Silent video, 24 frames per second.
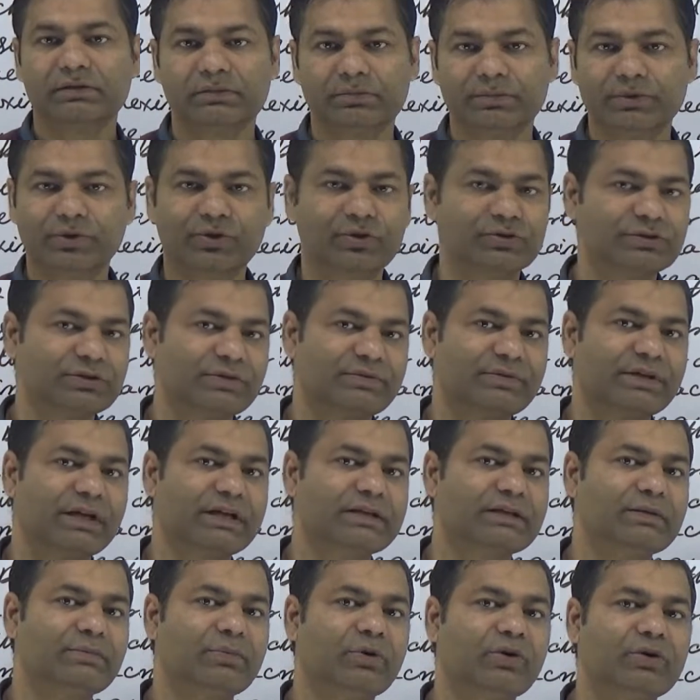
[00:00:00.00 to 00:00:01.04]
because of
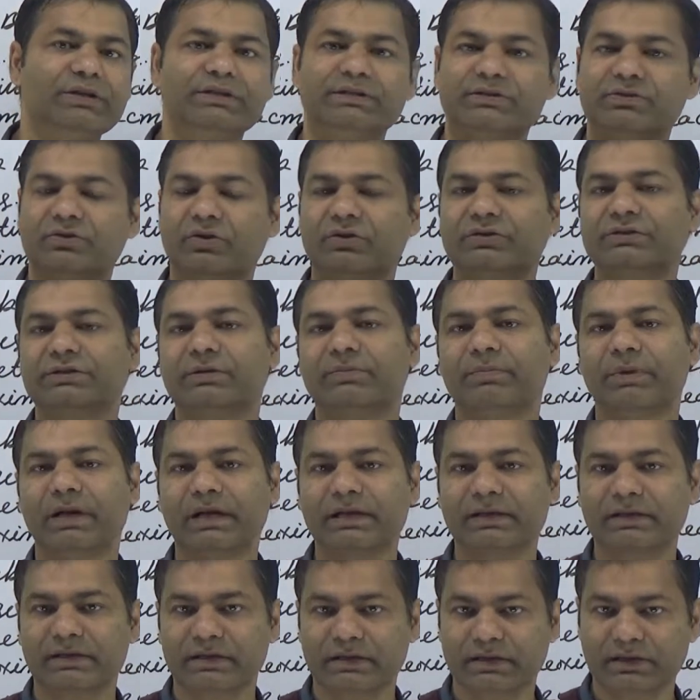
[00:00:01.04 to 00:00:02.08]
reactive power is not
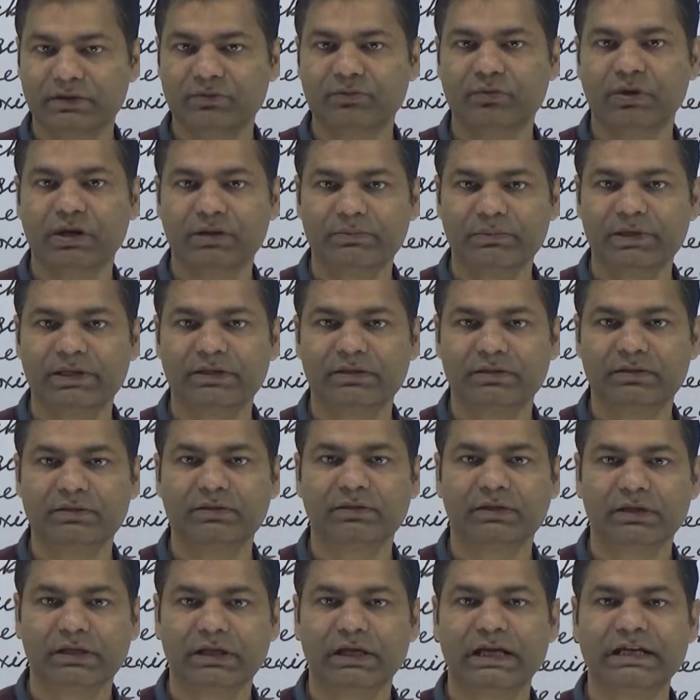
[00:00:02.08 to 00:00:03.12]
supply requirement
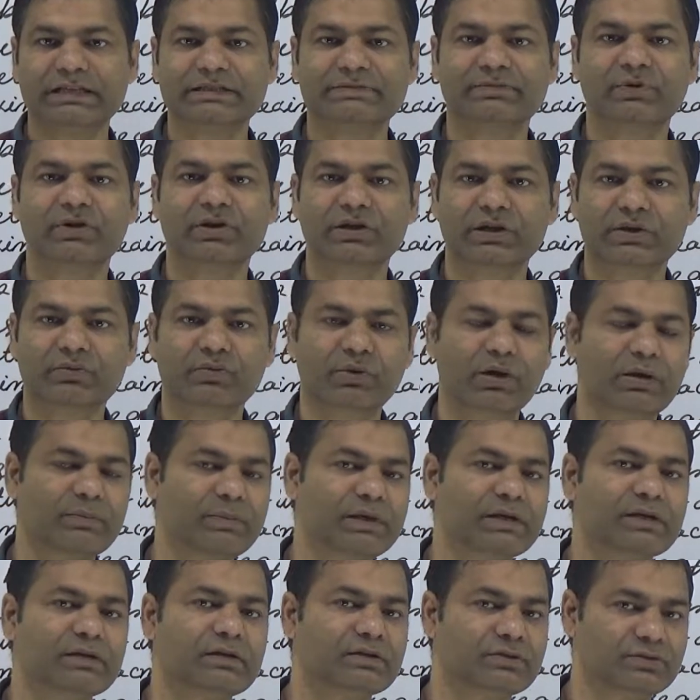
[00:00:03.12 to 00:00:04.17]
as per
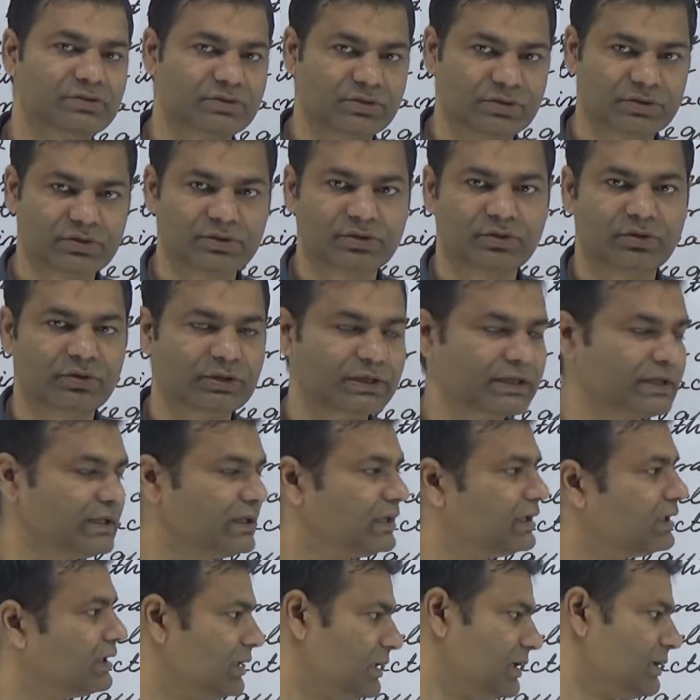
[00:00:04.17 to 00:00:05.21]
requirement. Okay,
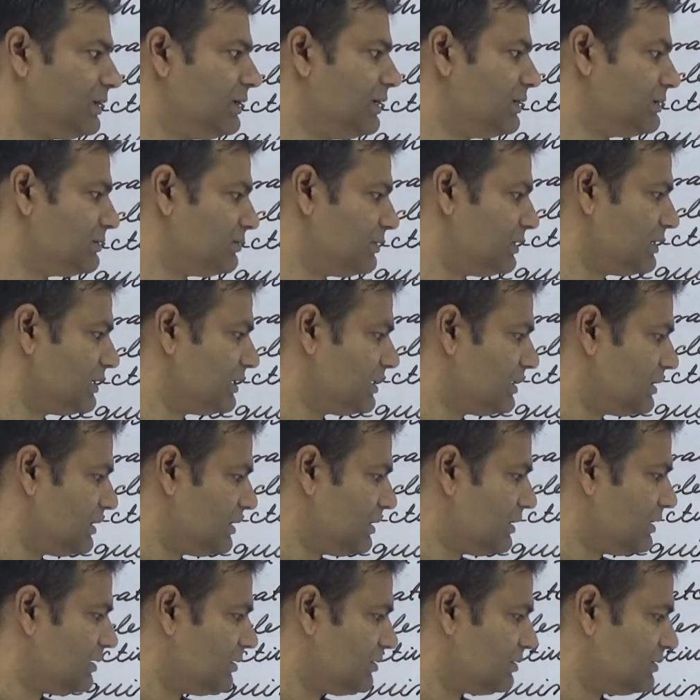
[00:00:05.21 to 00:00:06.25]
that's why
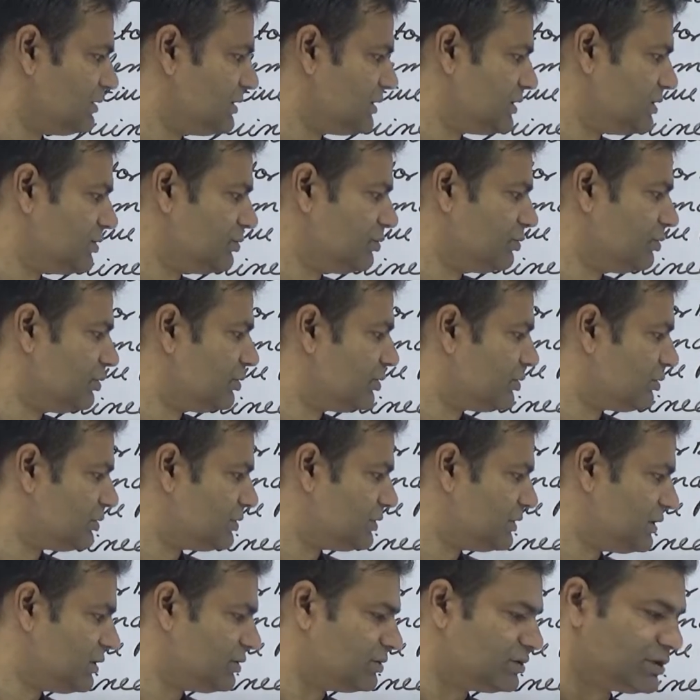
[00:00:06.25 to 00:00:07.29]

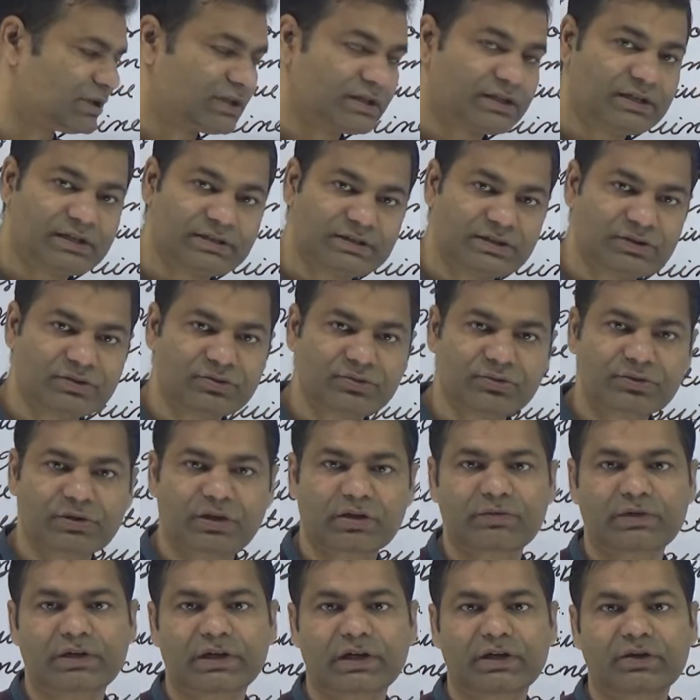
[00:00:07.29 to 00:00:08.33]
generator G2
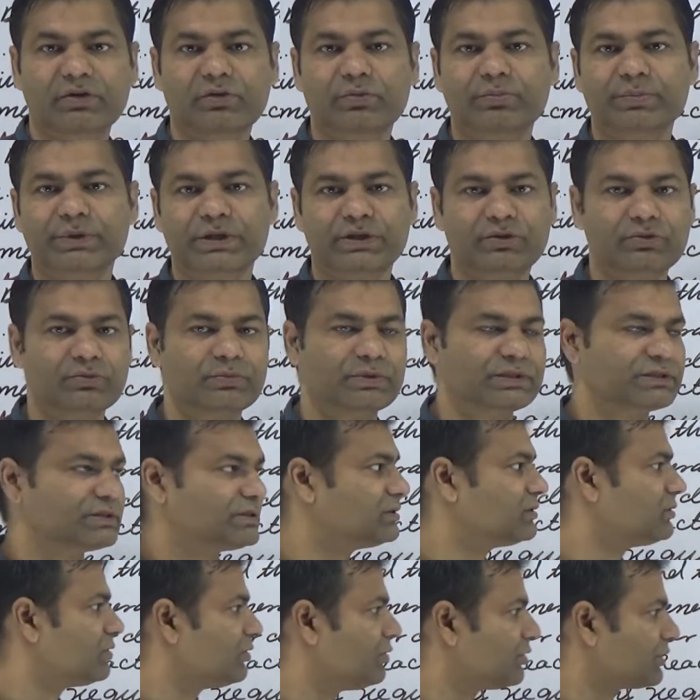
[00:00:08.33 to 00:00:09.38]
converted into PQ bus.
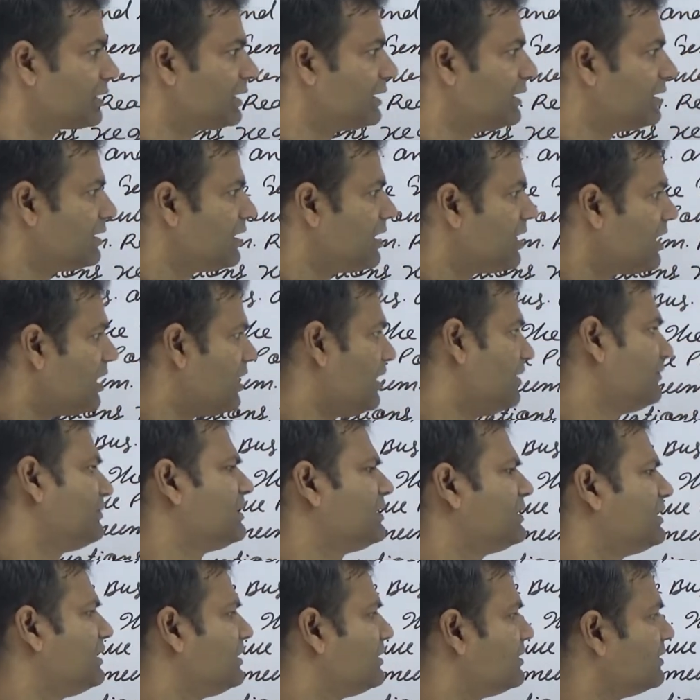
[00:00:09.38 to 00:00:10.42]
Okay, after
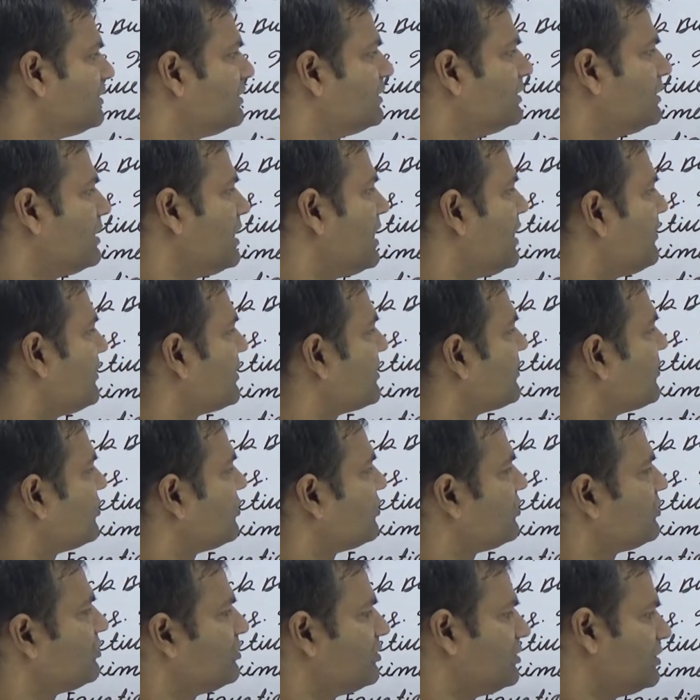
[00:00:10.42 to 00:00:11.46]
that our
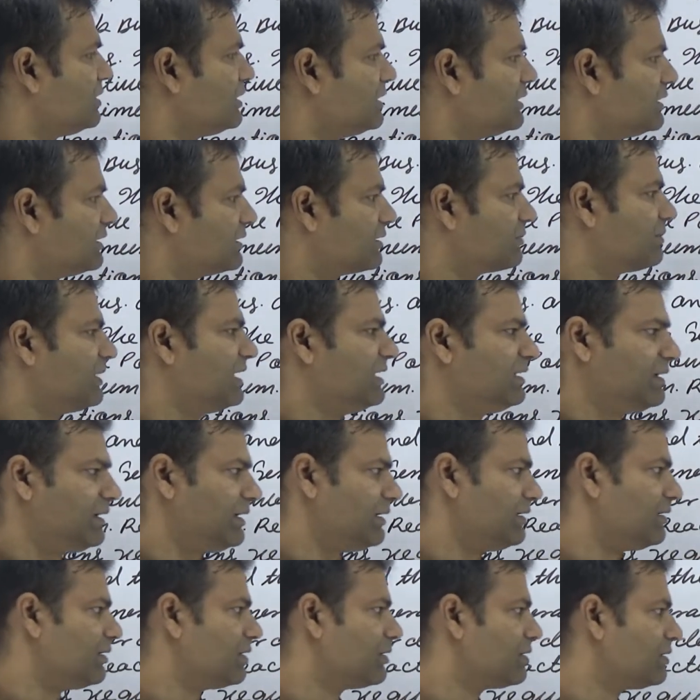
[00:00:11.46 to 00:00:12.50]
motto, determine
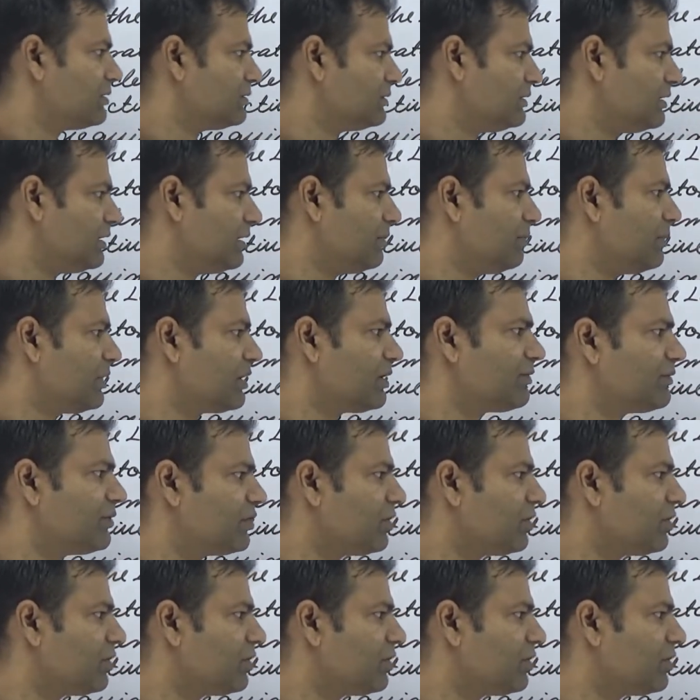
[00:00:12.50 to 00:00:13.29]
n, the number of